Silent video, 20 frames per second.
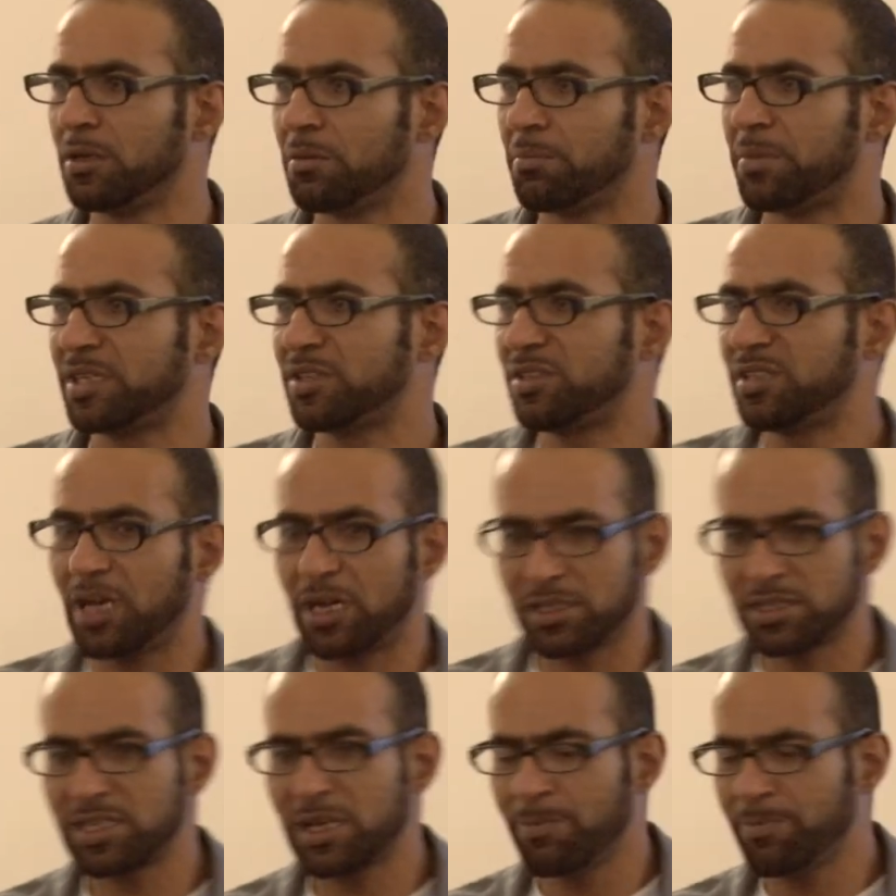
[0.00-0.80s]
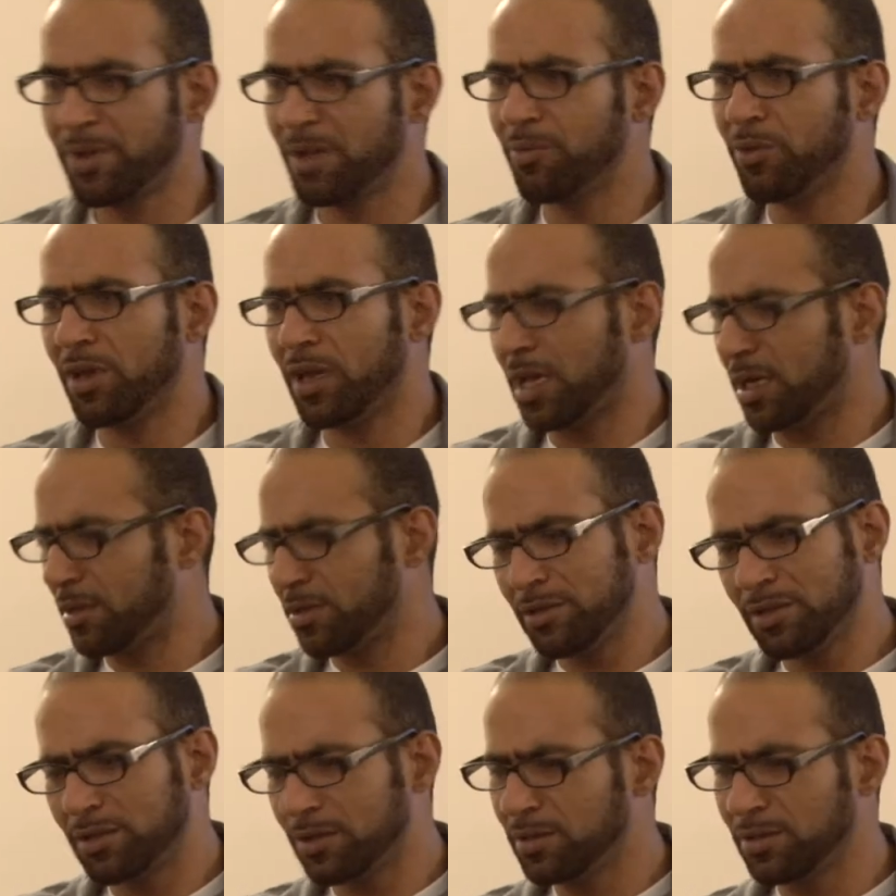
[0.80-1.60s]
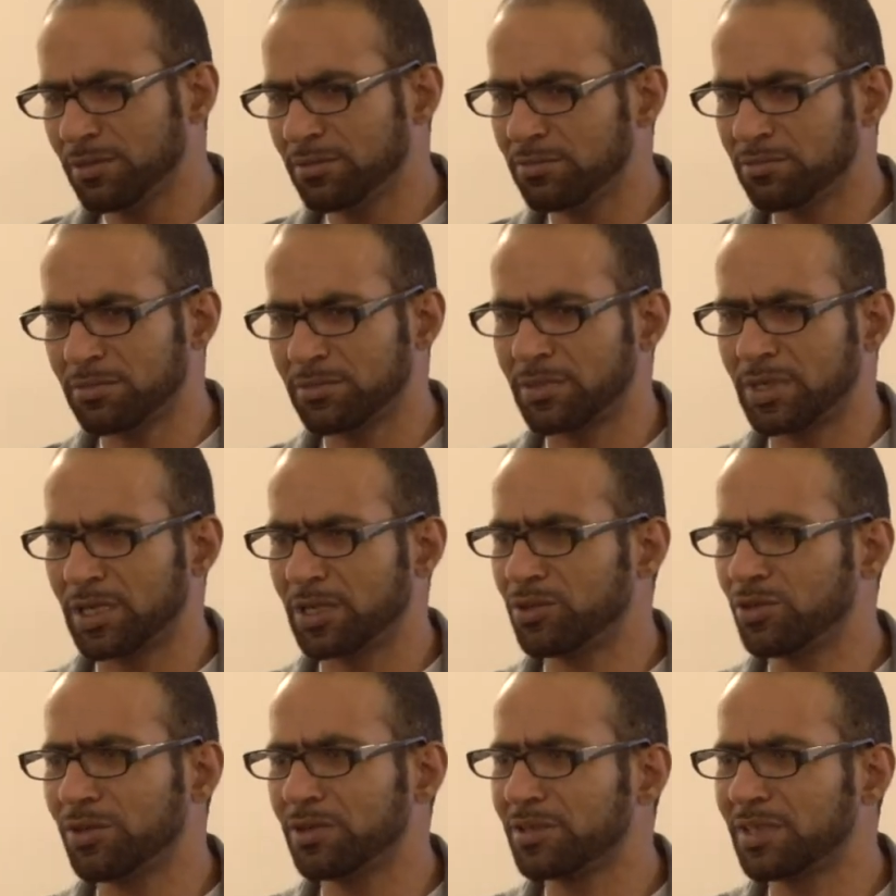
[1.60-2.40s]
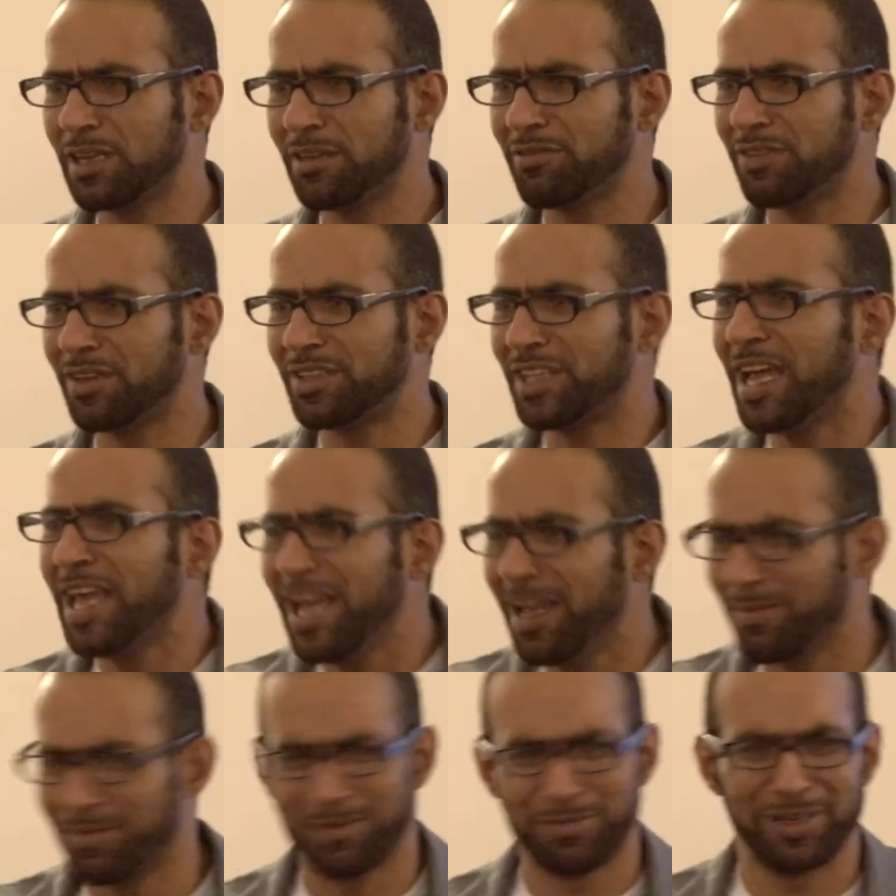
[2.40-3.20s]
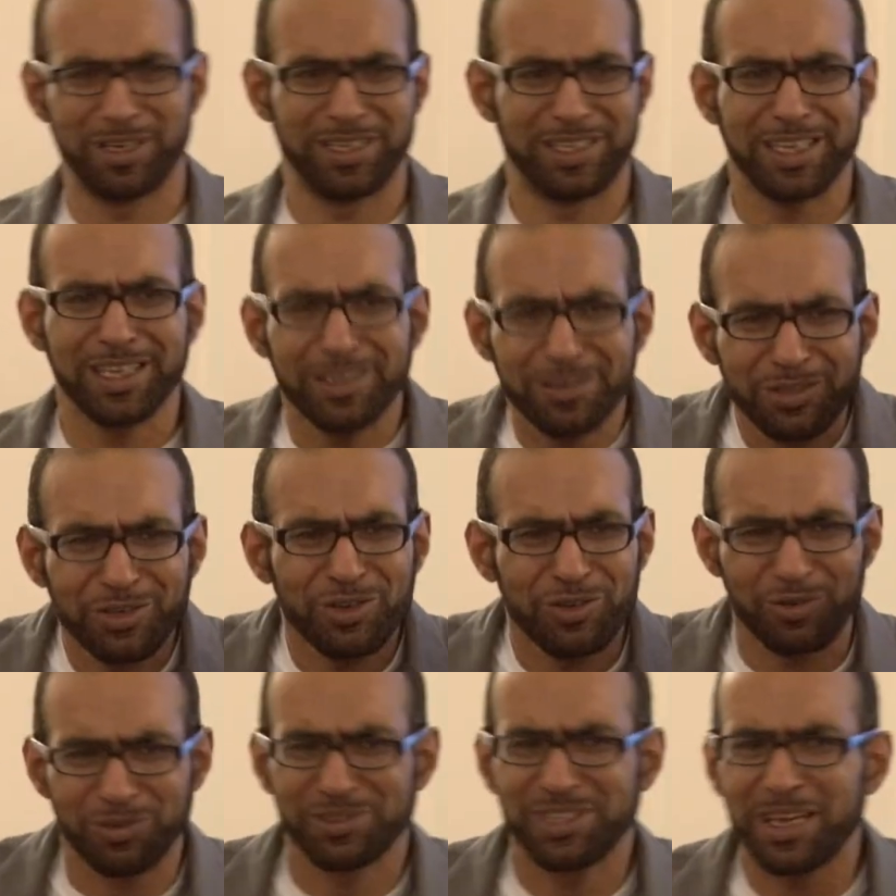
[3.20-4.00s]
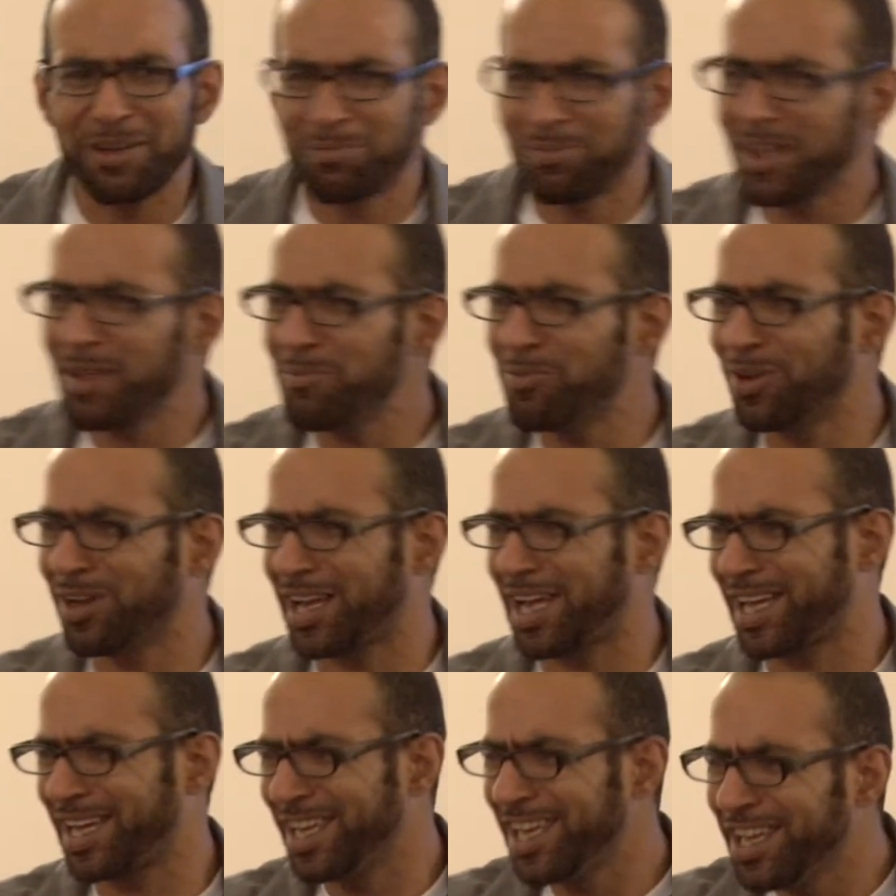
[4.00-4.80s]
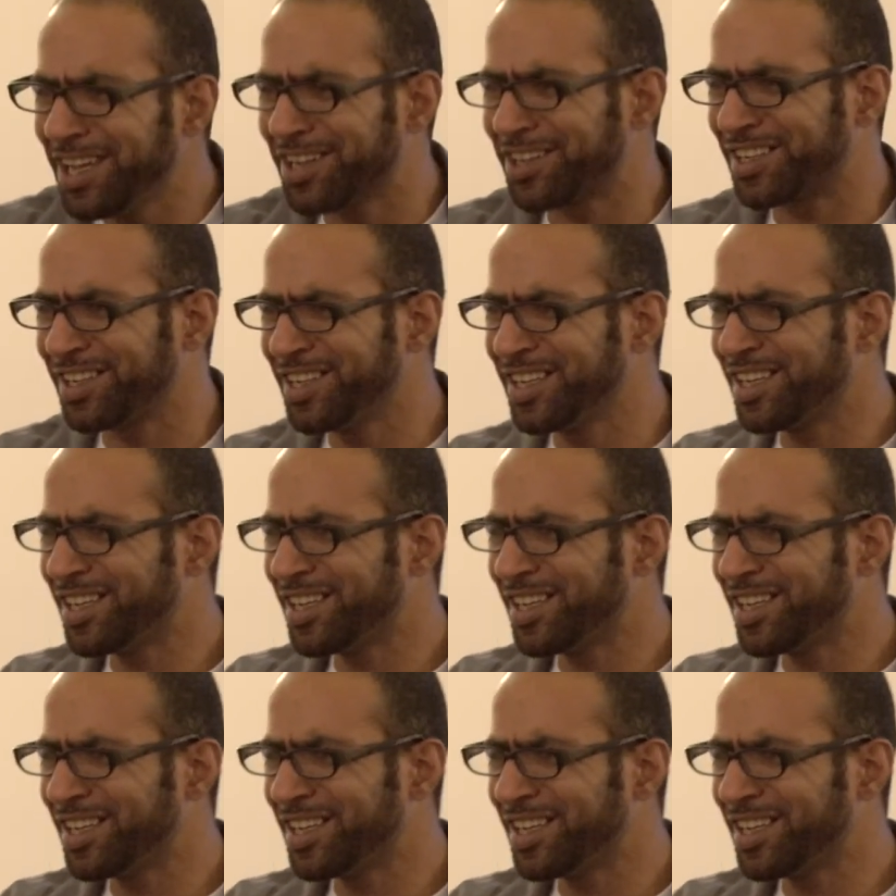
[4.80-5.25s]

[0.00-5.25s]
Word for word: but there are some people like, you know, I don't give a damn about You know, there are people like here.